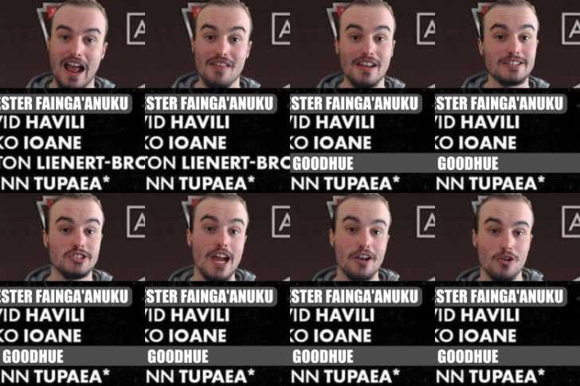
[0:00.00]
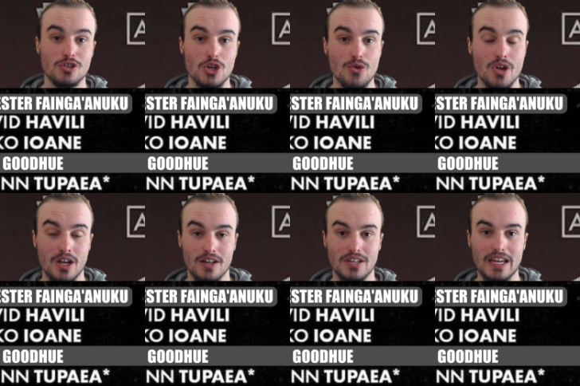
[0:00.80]
and that is Jack Goodhue.
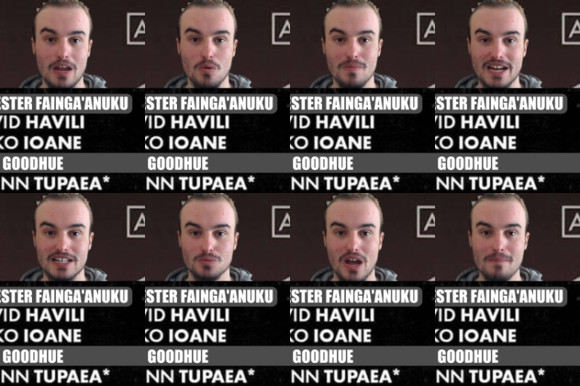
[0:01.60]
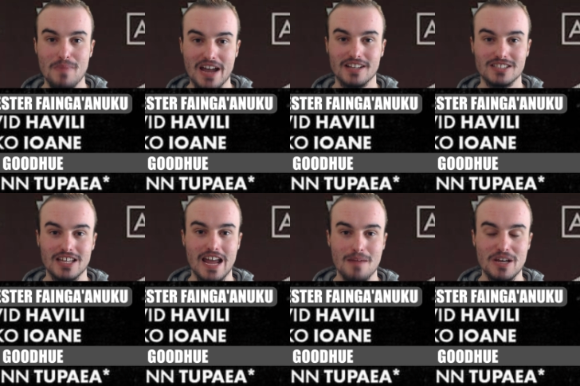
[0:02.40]
I think he will make his way back into
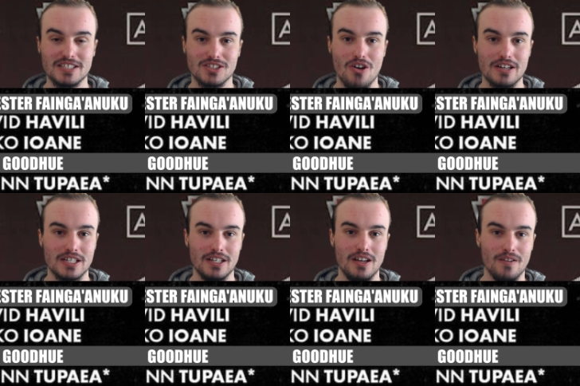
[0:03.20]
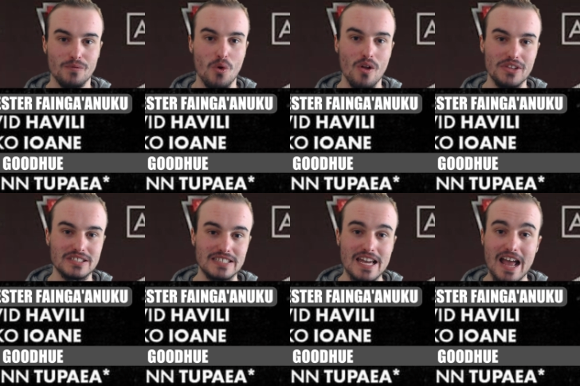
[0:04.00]
the AB side for
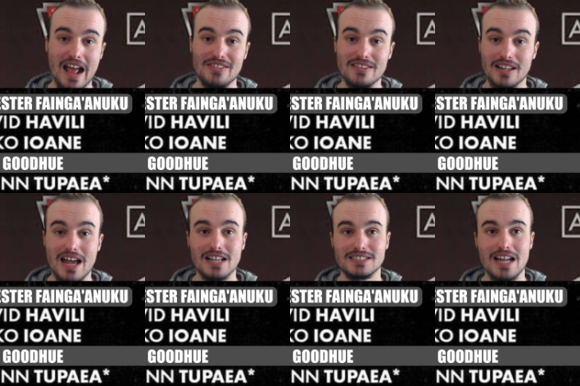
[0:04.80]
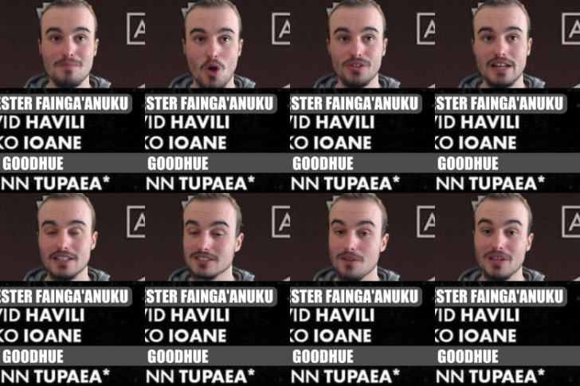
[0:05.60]
this year. And then the last name on that
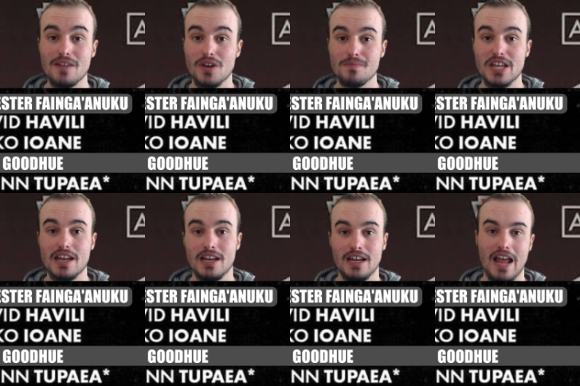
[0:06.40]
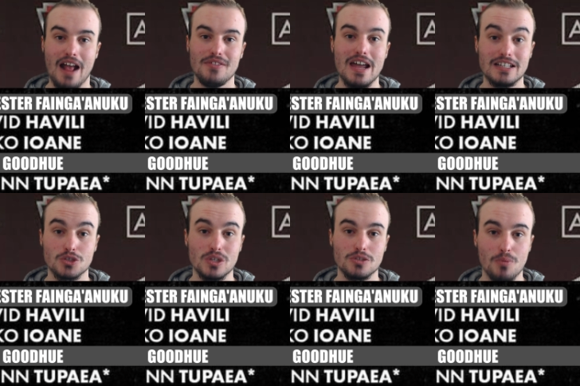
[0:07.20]
list, I'm leaving him there, and that is
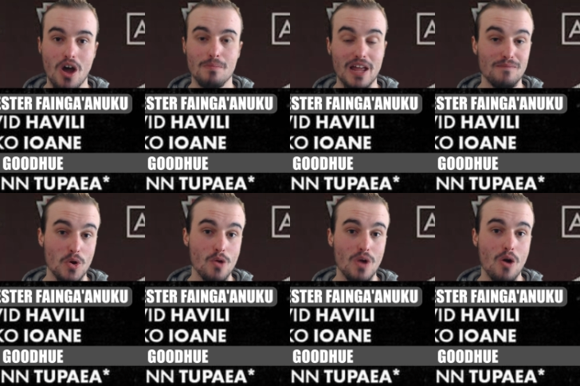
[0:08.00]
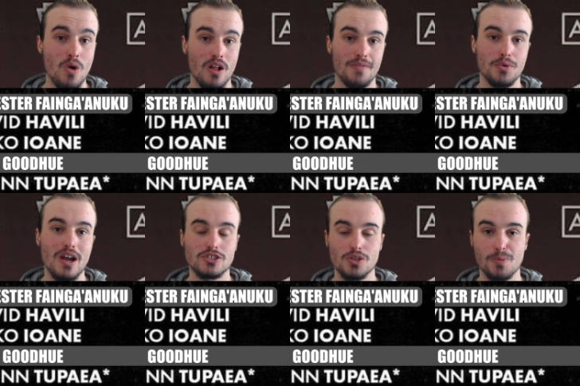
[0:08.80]
Quintipiah. Played very well
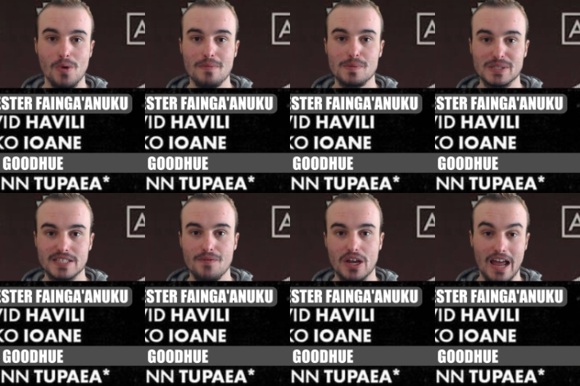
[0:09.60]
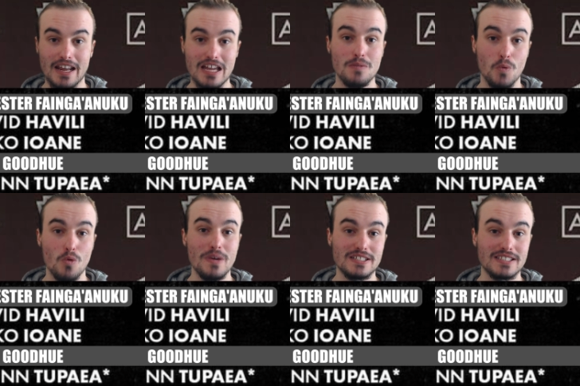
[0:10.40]
throughout Super Rugby Pacific, and he
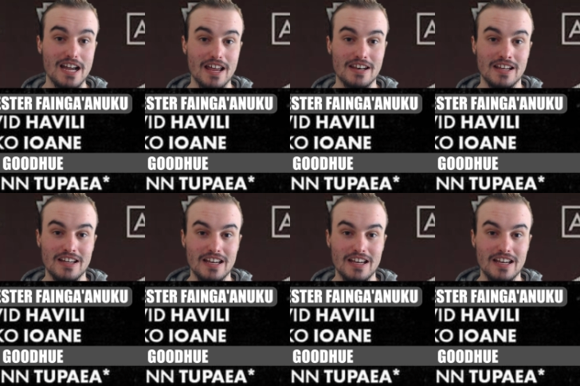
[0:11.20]
will be staying